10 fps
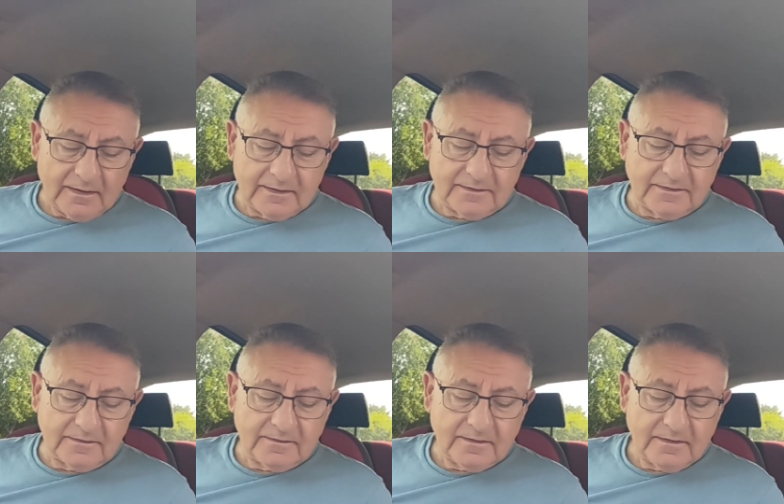And
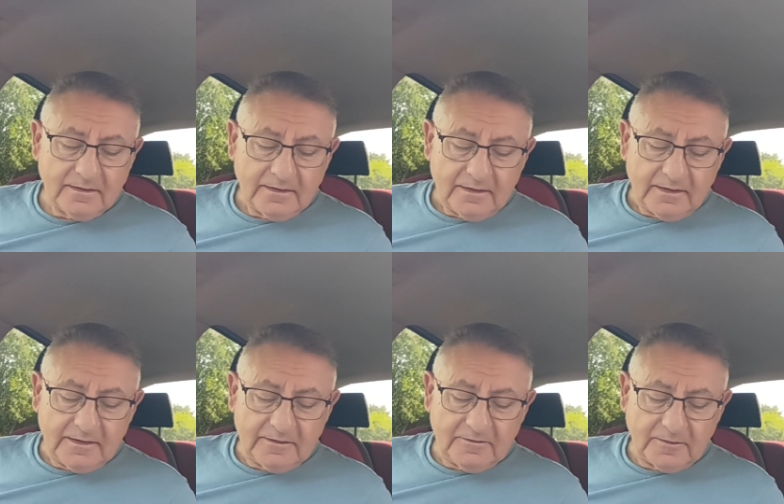uh,
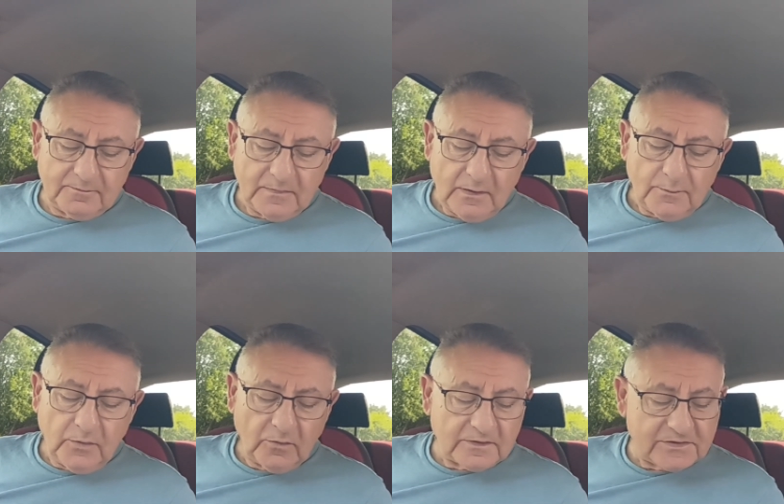here um,
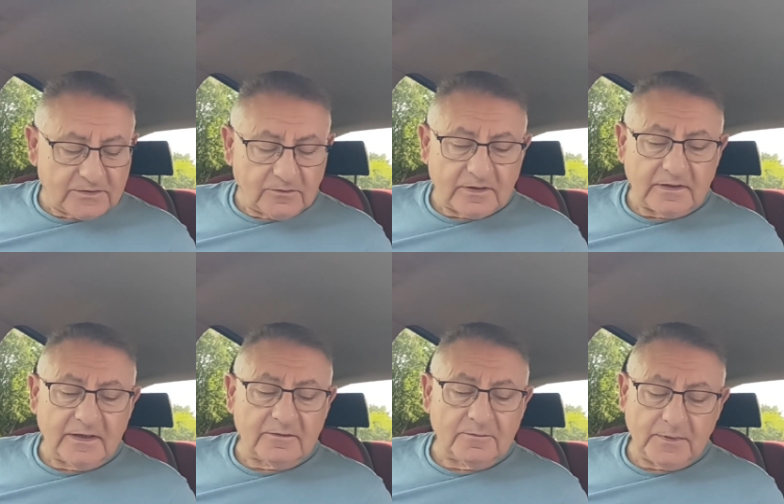Paul is talking
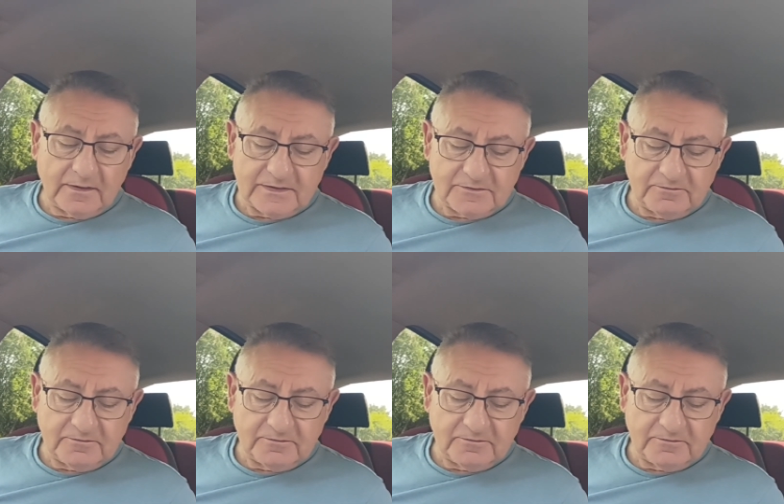here about